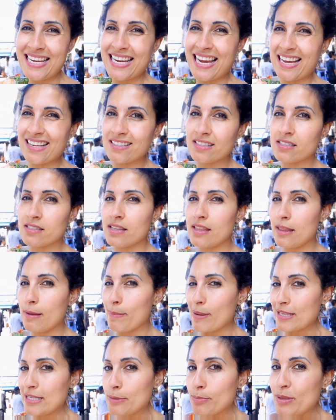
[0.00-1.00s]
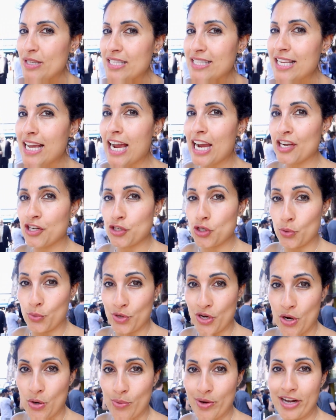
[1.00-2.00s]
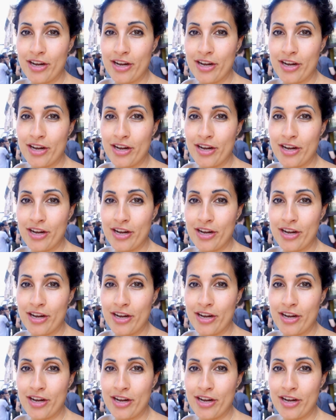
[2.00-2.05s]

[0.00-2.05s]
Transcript: Yes. Is it the best pizza? I don't know.